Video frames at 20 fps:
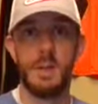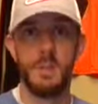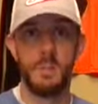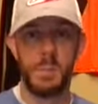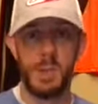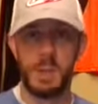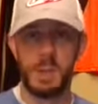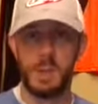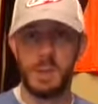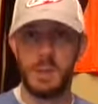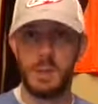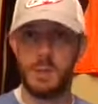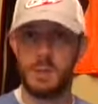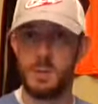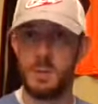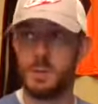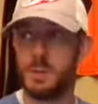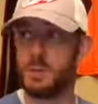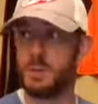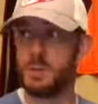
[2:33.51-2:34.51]
P-Line's
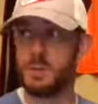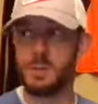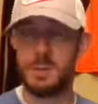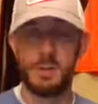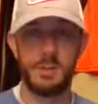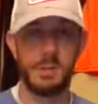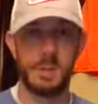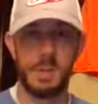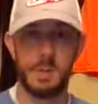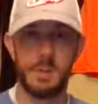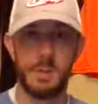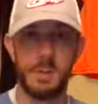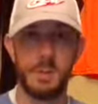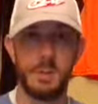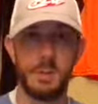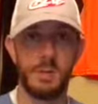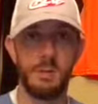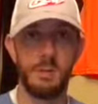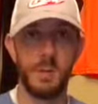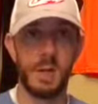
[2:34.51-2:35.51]
supposed to be sending me
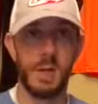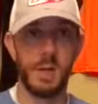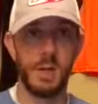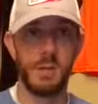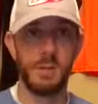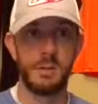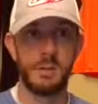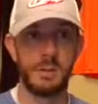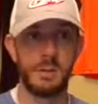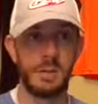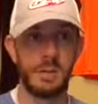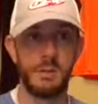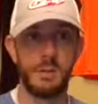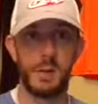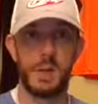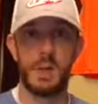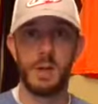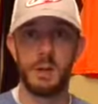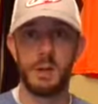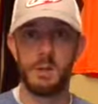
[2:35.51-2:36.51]
some line to give
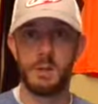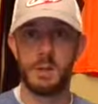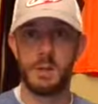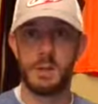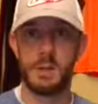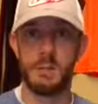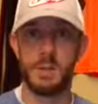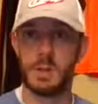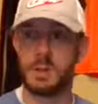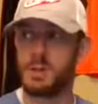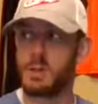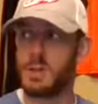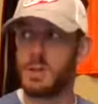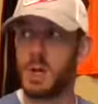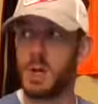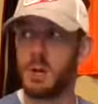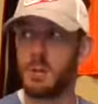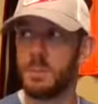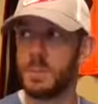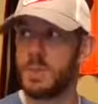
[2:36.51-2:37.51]
out. I'm not sure
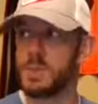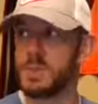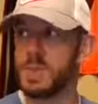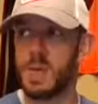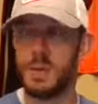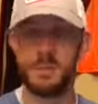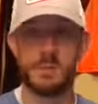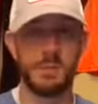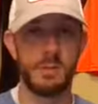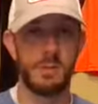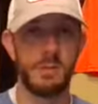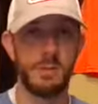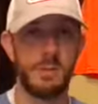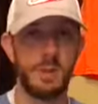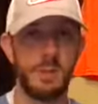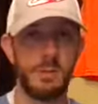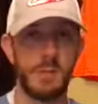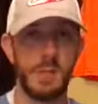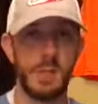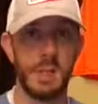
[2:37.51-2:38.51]
how much. I haven't
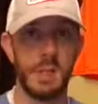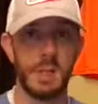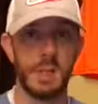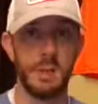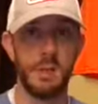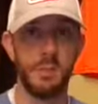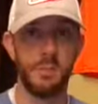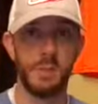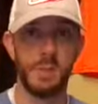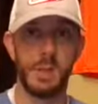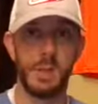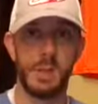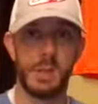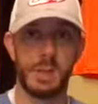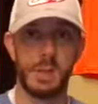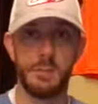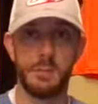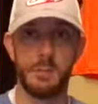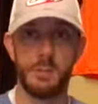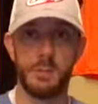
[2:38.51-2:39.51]
received it yet. Hopefully I
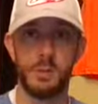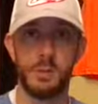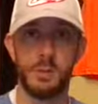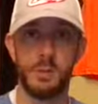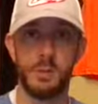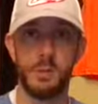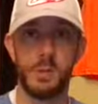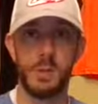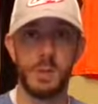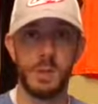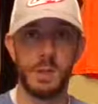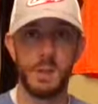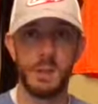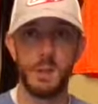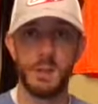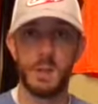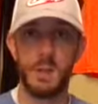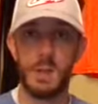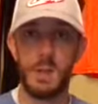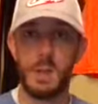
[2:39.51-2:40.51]
get it before this weekend.